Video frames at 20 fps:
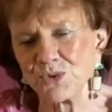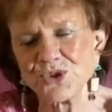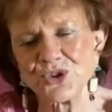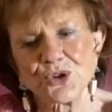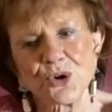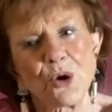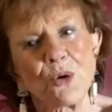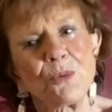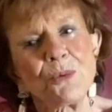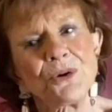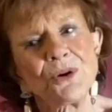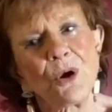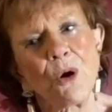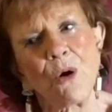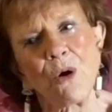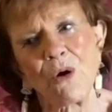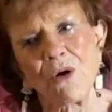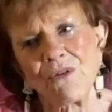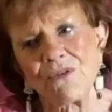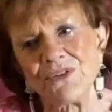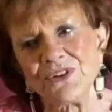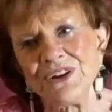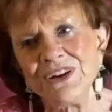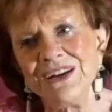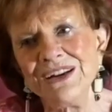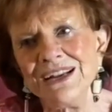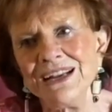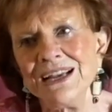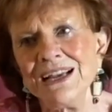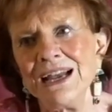Sherwood Harvard,
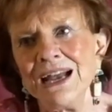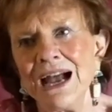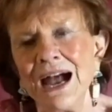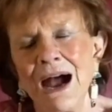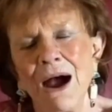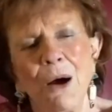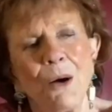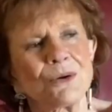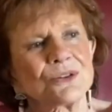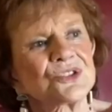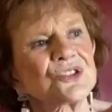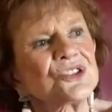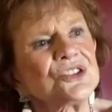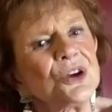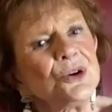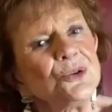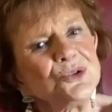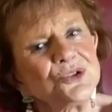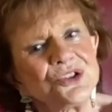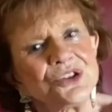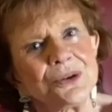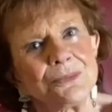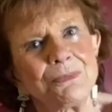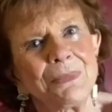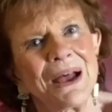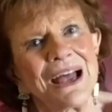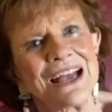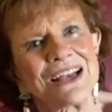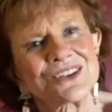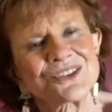our associate
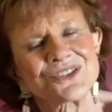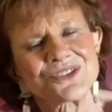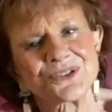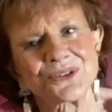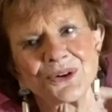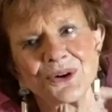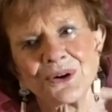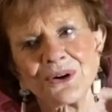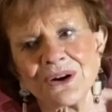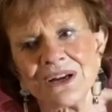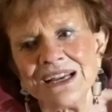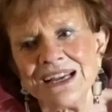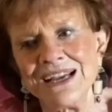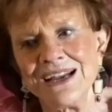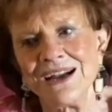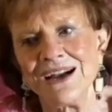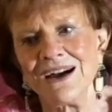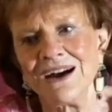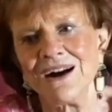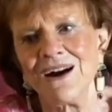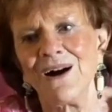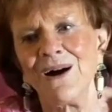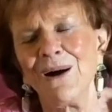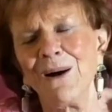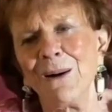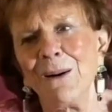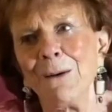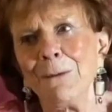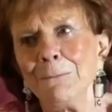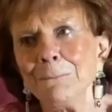pastor,
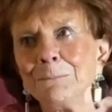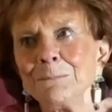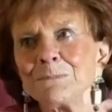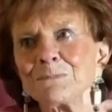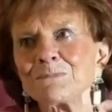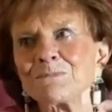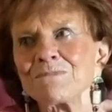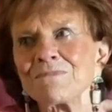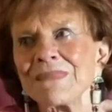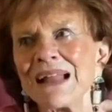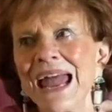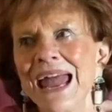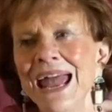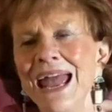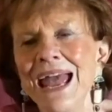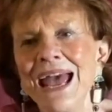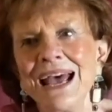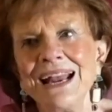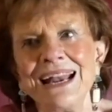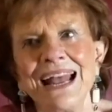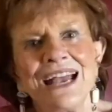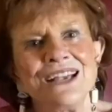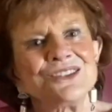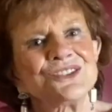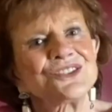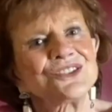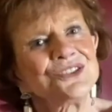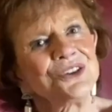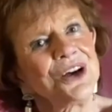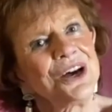had a
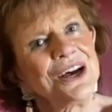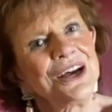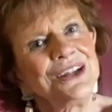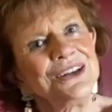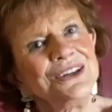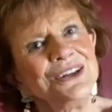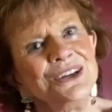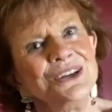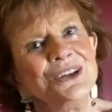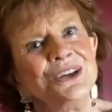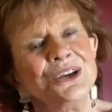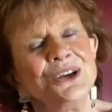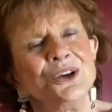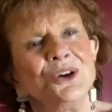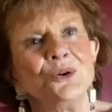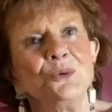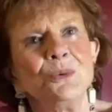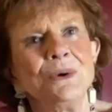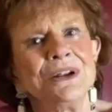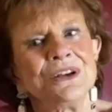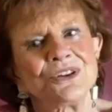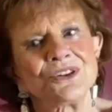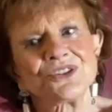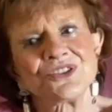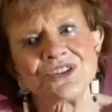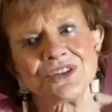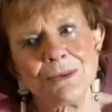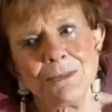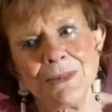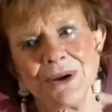son who went to
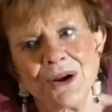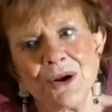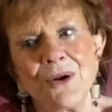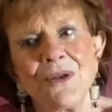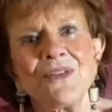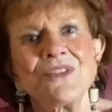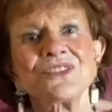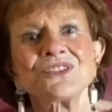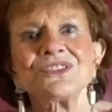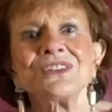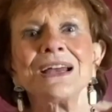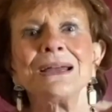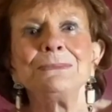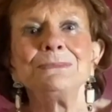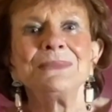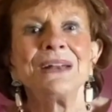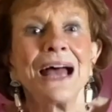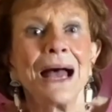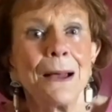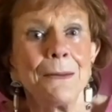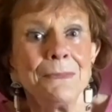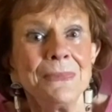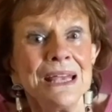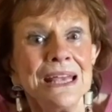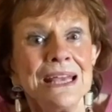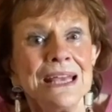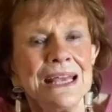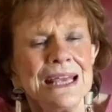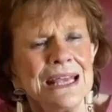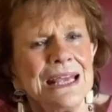seminary the same time
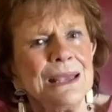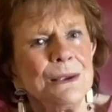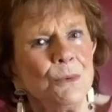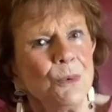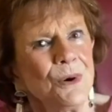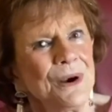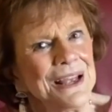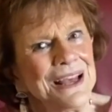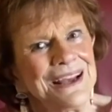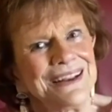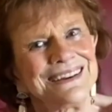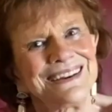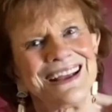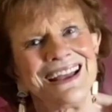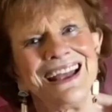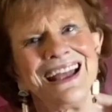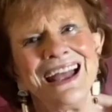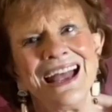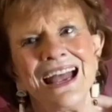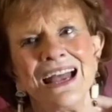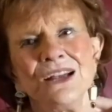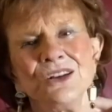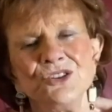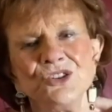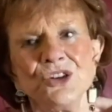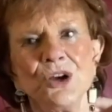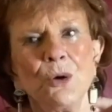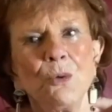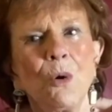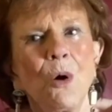he went, and
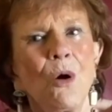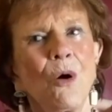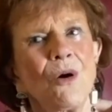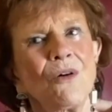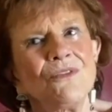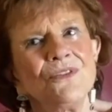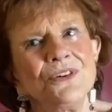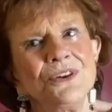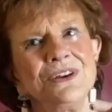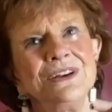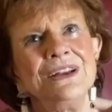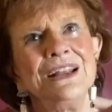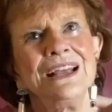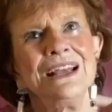Joe Harvard